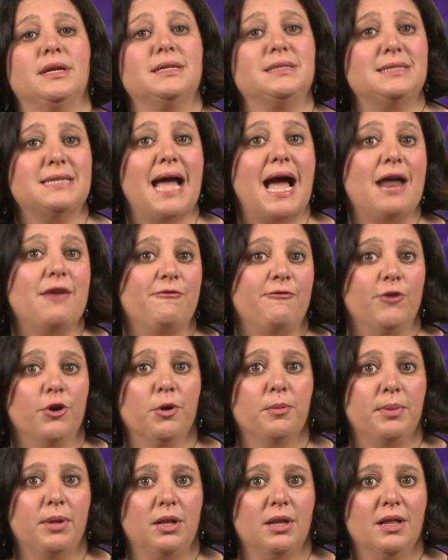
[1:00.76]
is
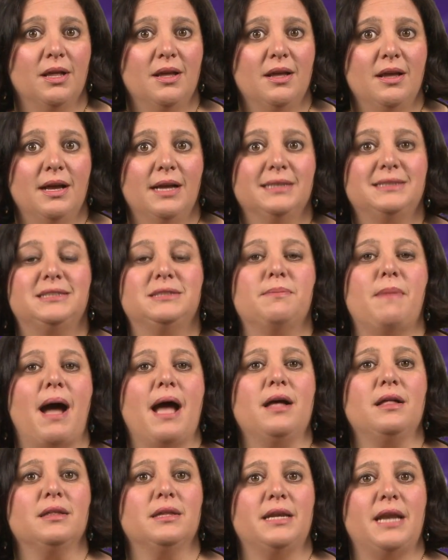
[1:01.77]
nonverbal. A
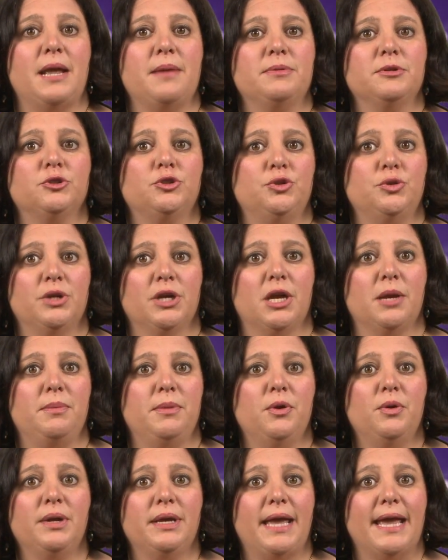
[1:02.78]
smile enables you to
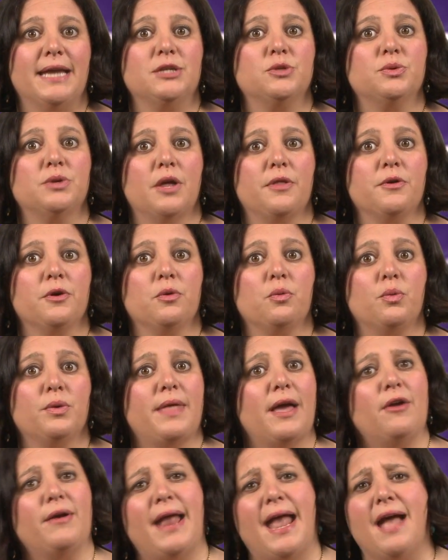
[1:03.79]
communicate to another
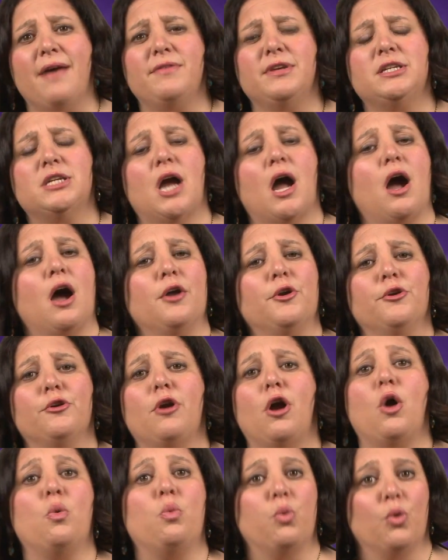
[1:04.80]
without having to
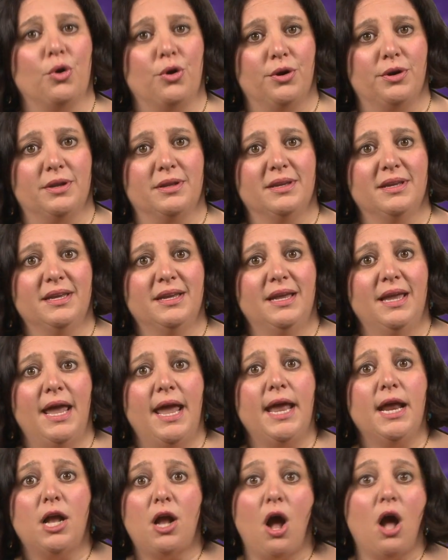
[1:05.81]
utter a word.
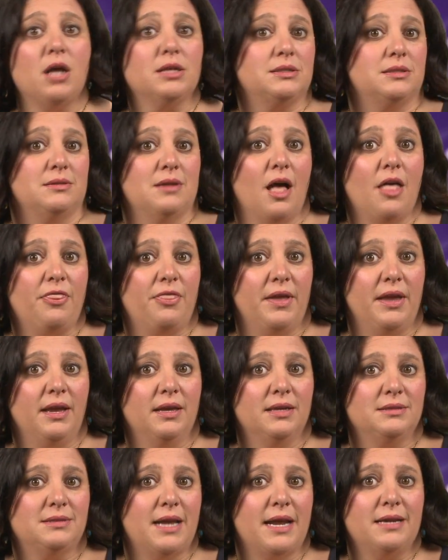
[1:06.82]
It costs nothing
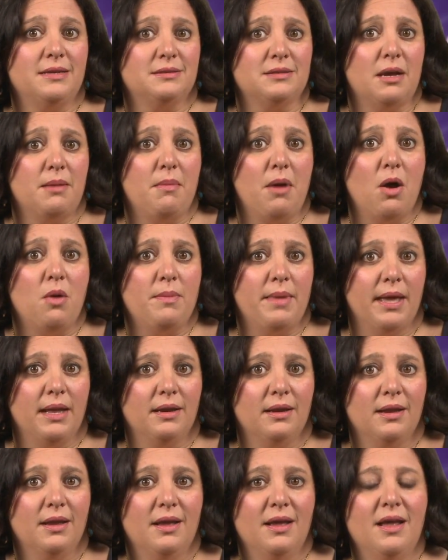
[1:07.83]
and takes a
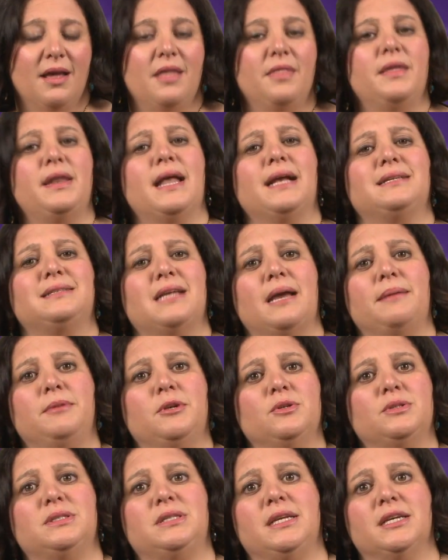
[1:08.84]
moment. The next time
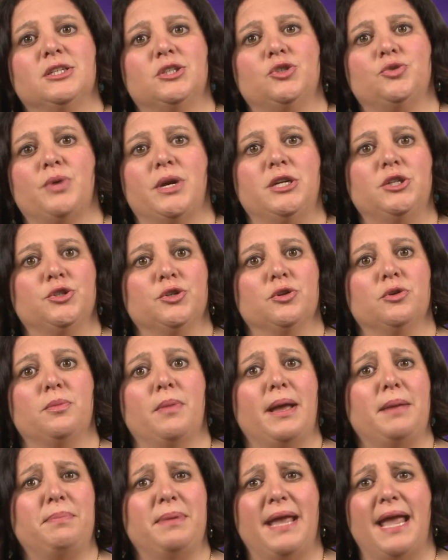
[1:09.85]
you see a stranger who
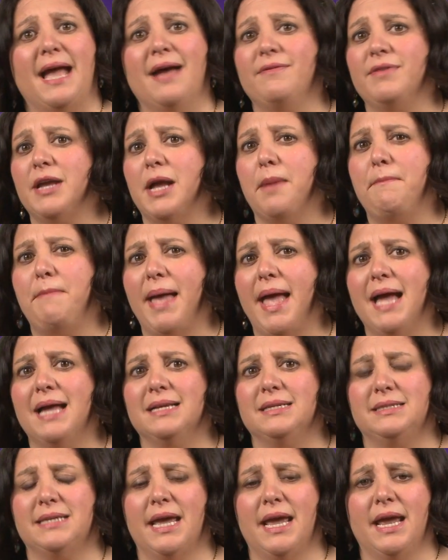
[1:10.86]
might be having a
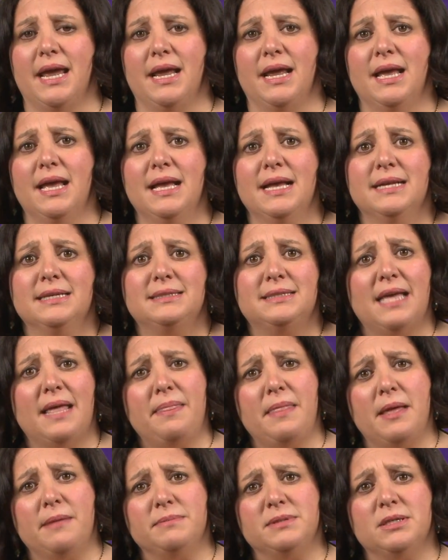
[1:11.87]
bad day,
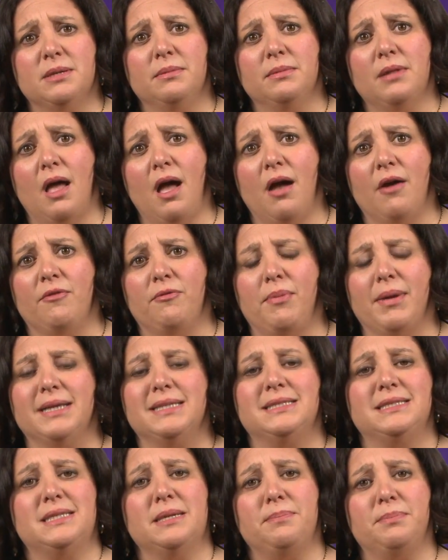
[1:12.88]
send them some love by
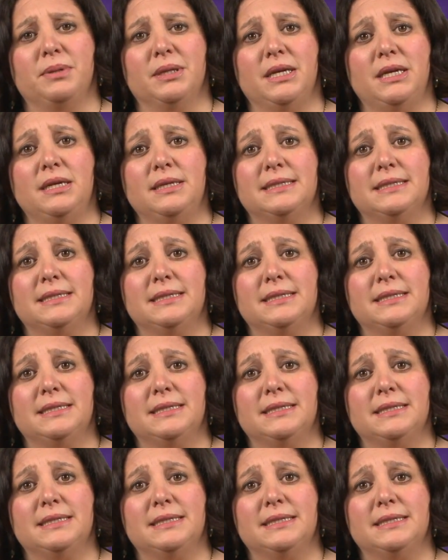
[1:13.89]
simply